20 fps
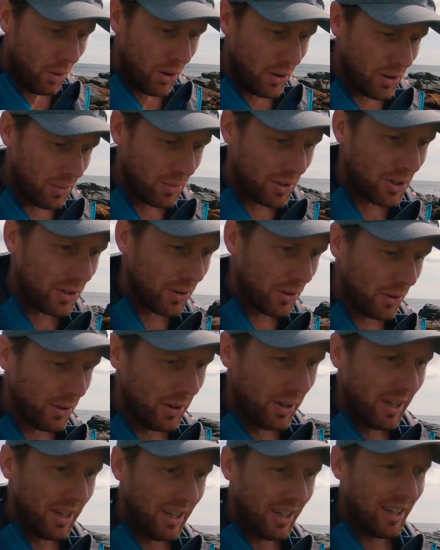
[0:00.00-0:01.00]
Welcome
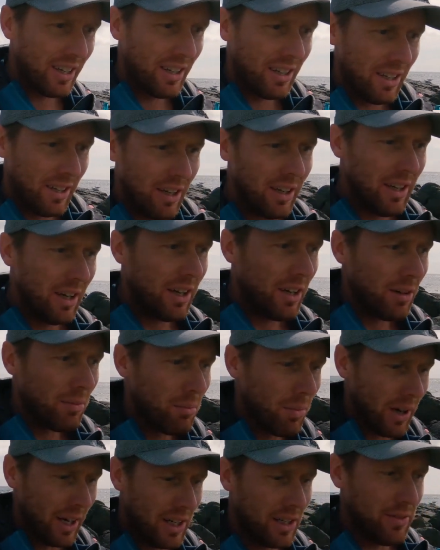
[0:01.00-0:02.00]
to
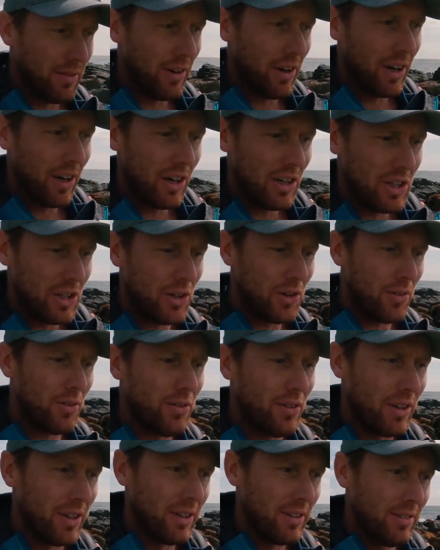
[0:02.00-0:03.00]
my next photo
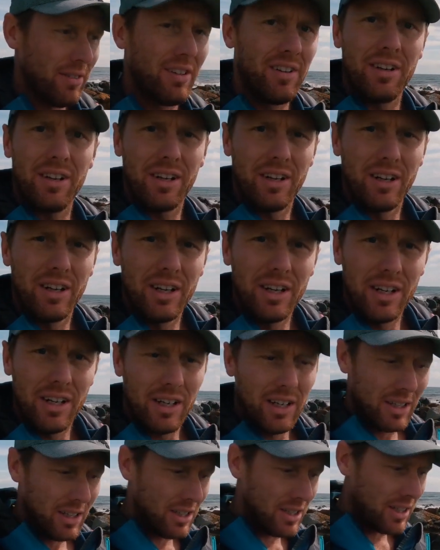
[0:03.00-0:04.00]
shoot for
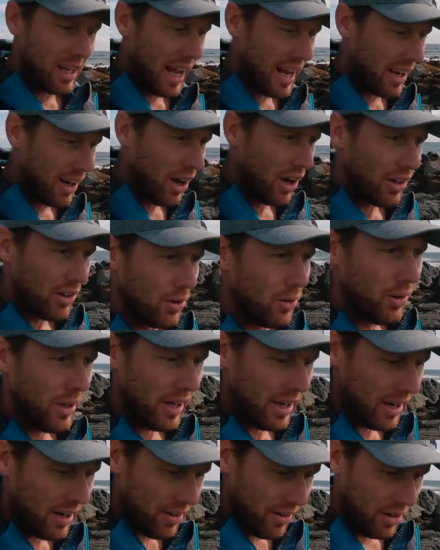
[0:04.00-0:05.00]
Staying Local
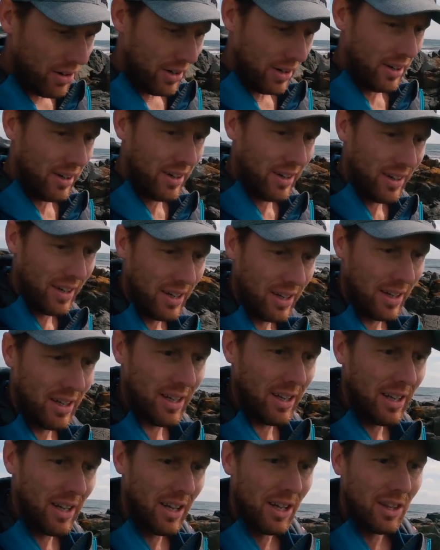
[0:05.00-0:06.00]
here on
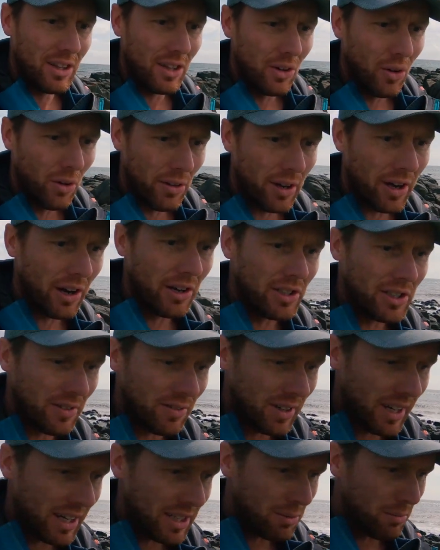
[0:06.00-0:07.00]
the north
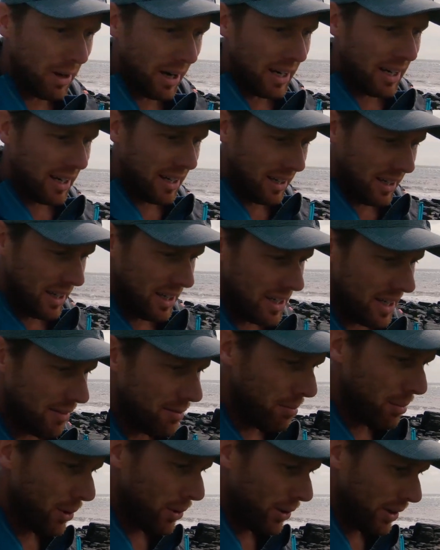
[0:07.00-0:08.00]
coast of Tasmania in
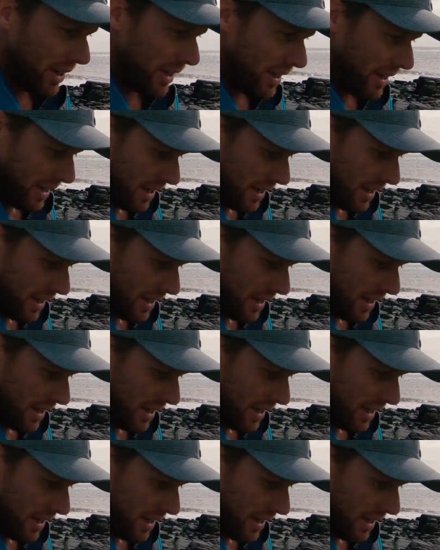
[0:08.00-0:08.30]
Devonport,